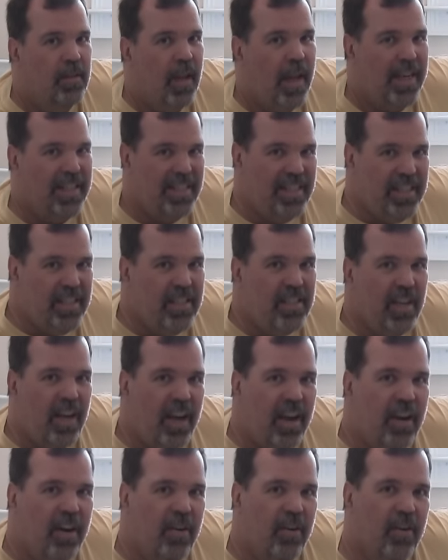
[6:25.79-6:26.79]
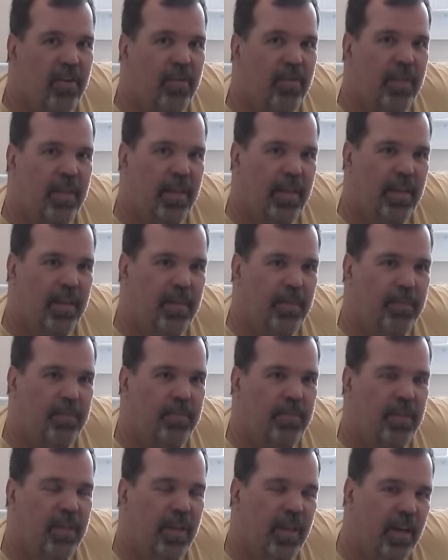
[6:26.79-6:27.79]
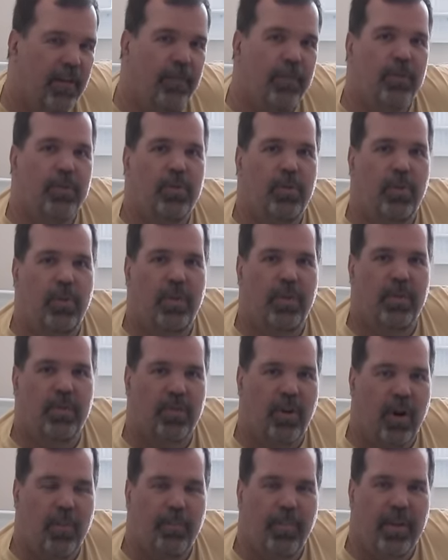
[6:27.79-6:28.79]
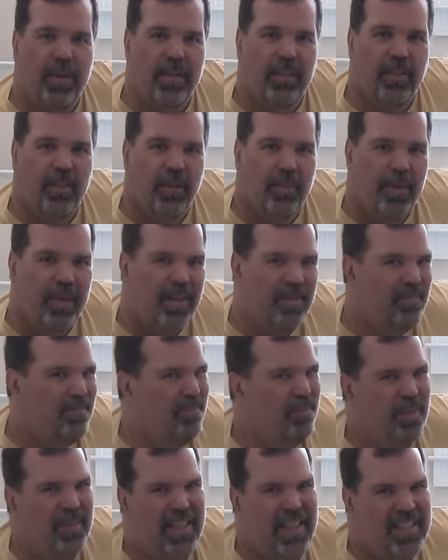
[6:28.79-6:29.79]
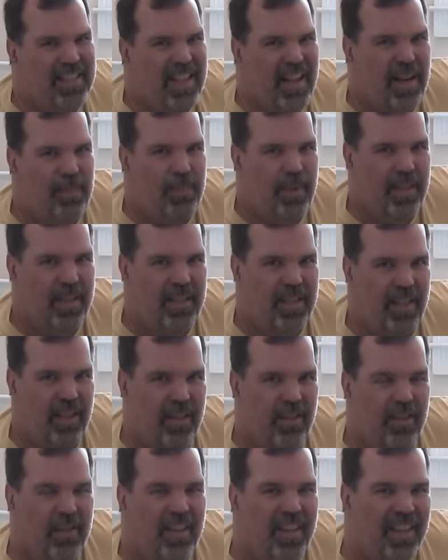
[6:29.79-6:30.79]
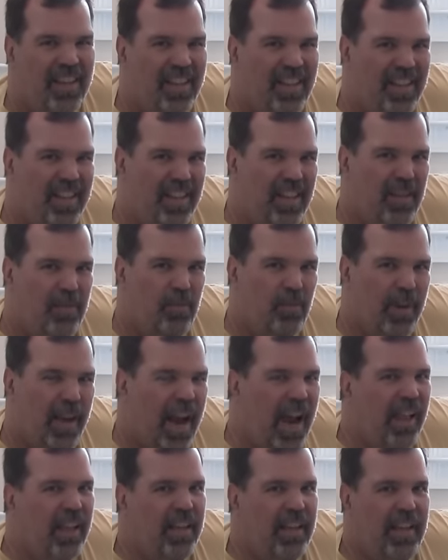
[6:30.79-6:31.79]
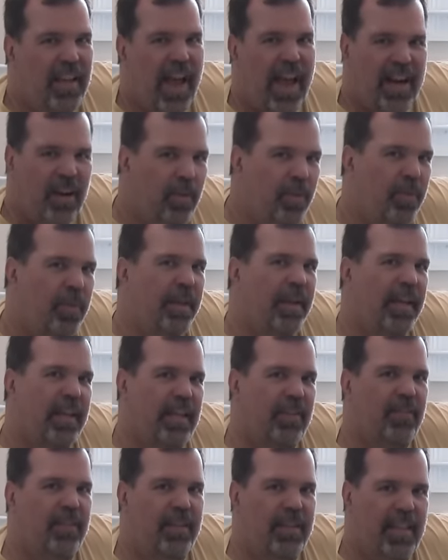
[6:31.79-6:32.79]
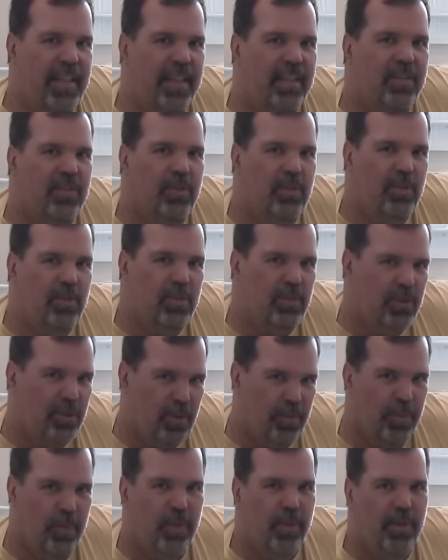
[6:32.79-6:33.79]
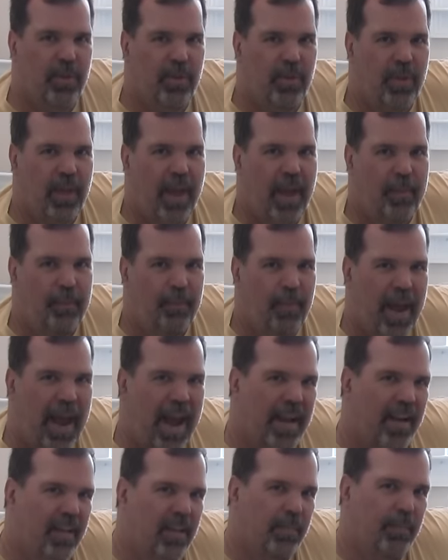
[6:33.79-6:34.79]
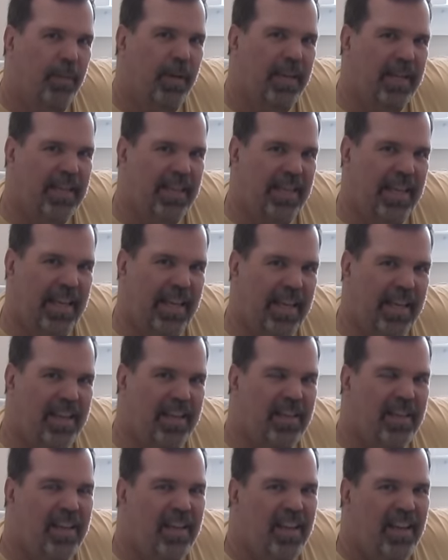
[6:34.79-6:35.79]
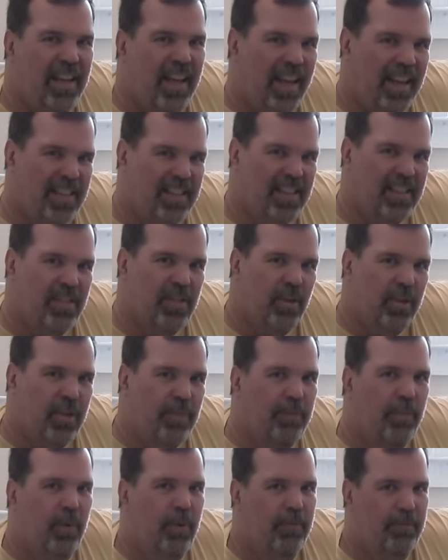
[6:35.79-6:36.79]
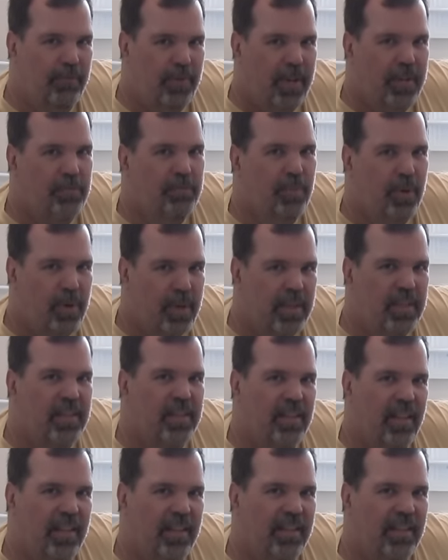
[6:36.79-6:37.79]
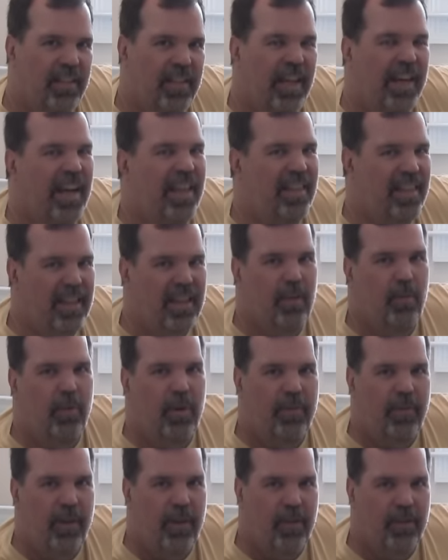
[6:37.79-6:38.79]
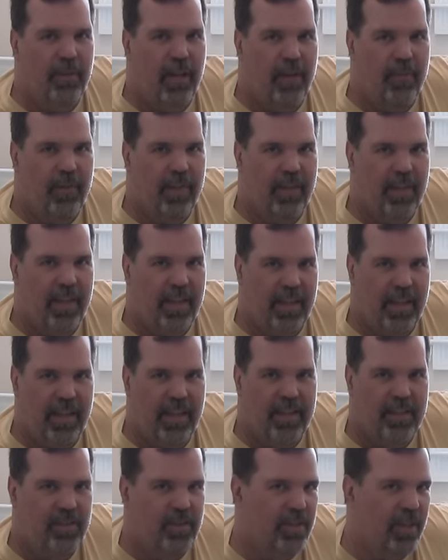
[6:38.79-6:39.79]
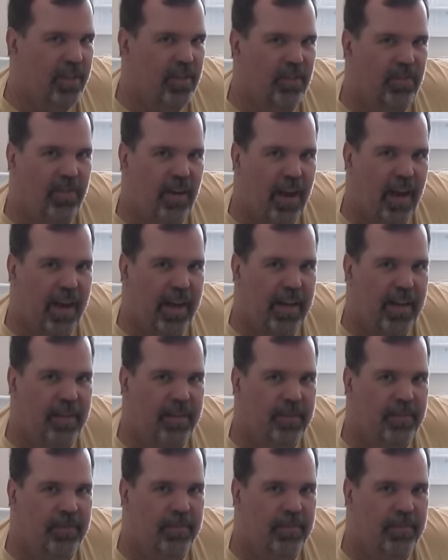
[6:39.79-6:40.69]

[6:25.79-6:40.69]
I did tear the cover to the start button a little bit, but that's not a big deal. In reality, I don't think I even needed to super glue that back of the button in as the circuit board fits pretty snugly and I think it would have held everything in just fine.